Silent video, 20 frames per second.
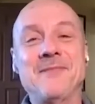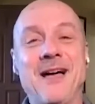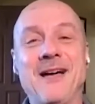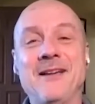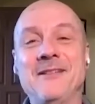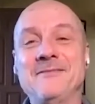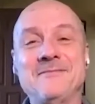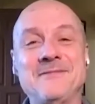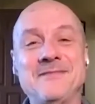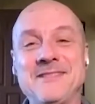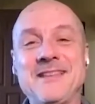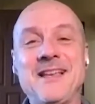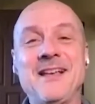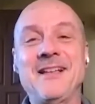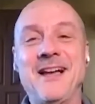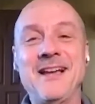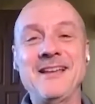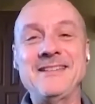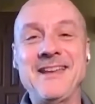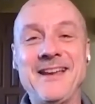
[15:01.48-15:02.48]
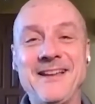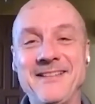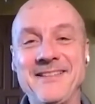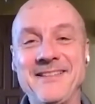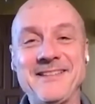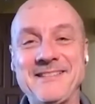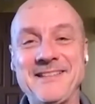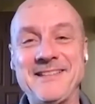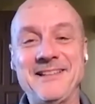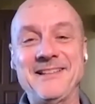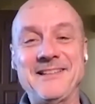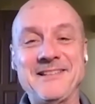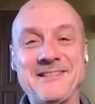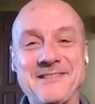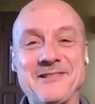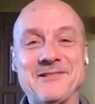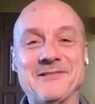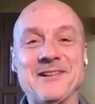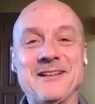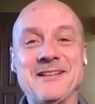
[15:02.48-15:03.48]
I tell this silly
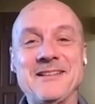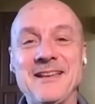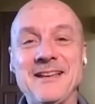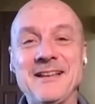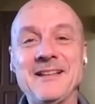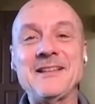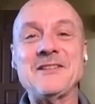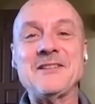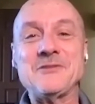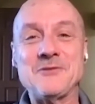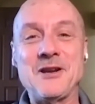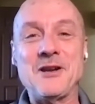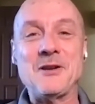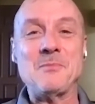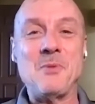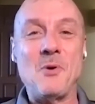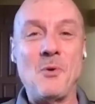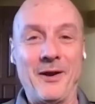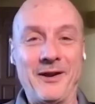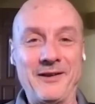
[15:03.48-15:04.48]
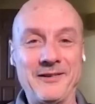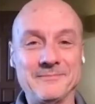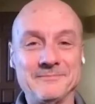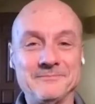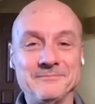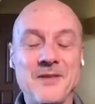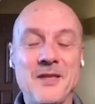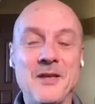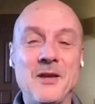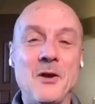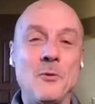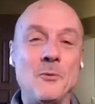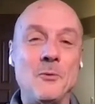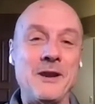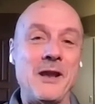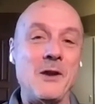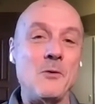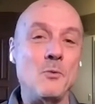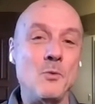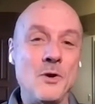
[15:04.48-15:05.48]
story to illustrate a point. When
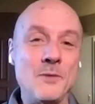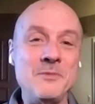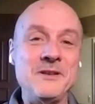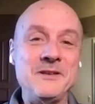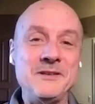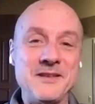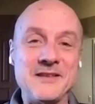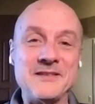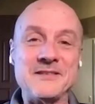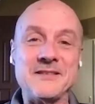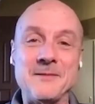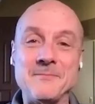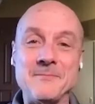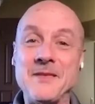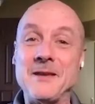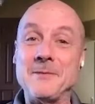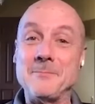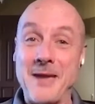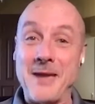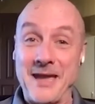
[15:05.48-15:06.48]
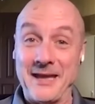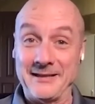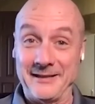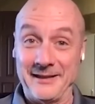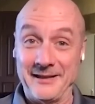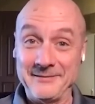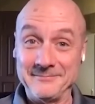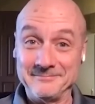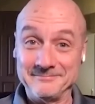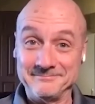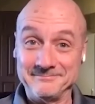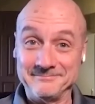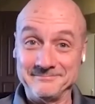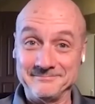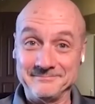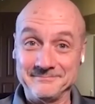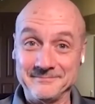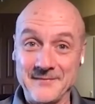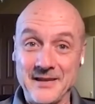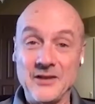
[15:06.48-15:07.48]
a woman does something manly,
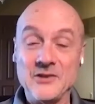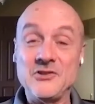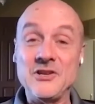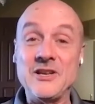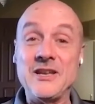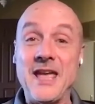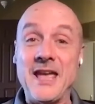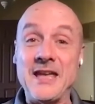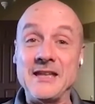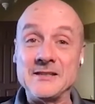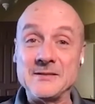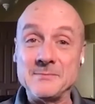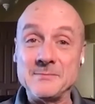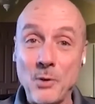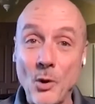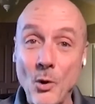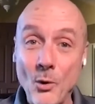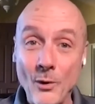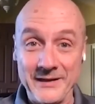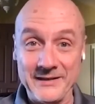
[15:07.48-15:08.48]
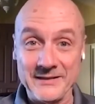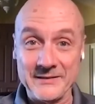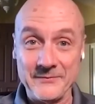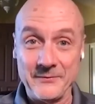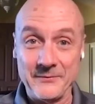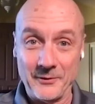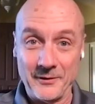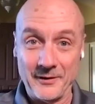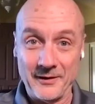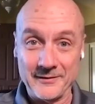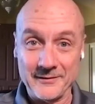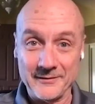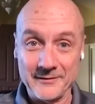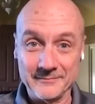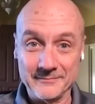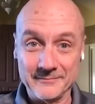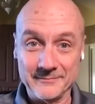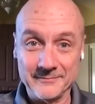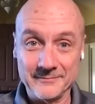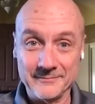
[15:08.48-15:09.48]
right, she gains points for it.
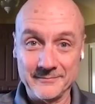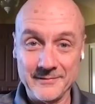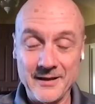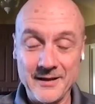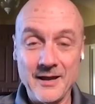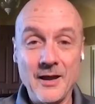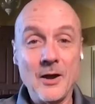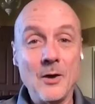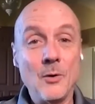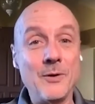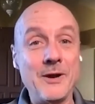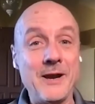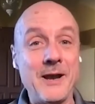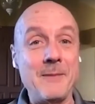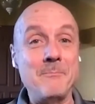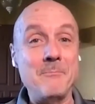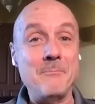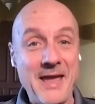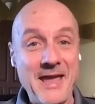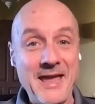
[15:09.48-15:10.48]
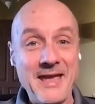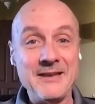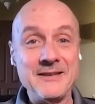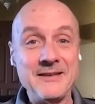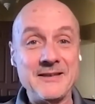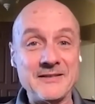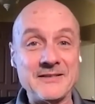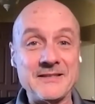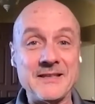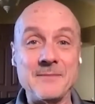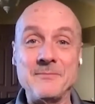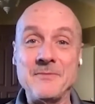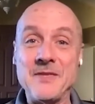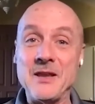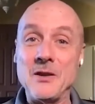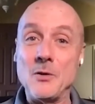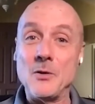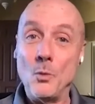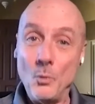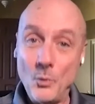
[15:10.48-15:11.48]
When a man does
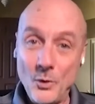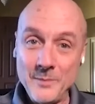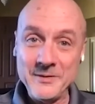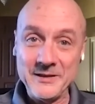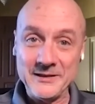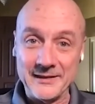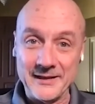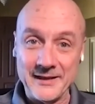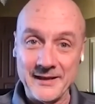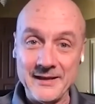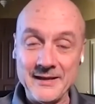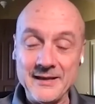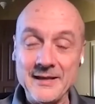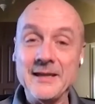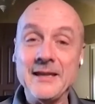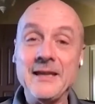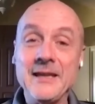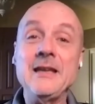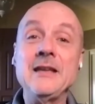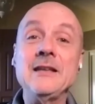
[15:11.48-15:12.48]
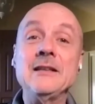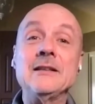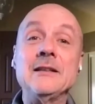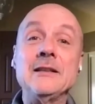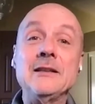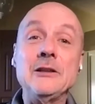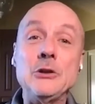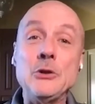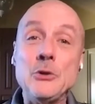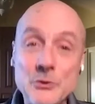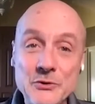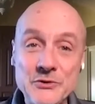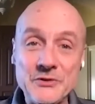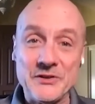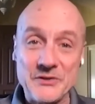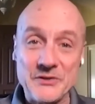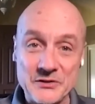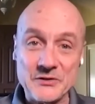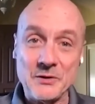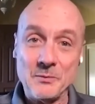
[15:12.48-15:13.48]
something womanly, he
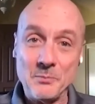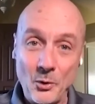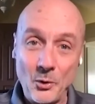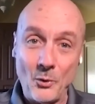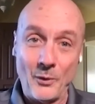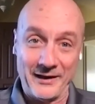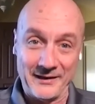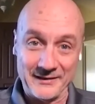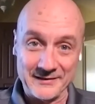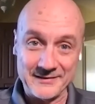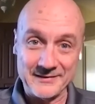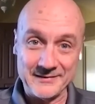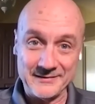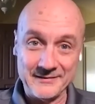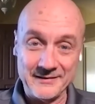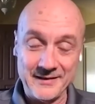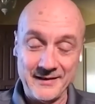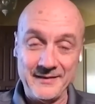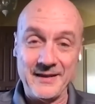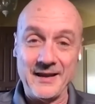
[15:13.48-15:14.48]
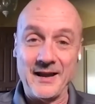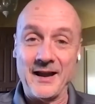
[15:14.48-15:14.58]
loses points in the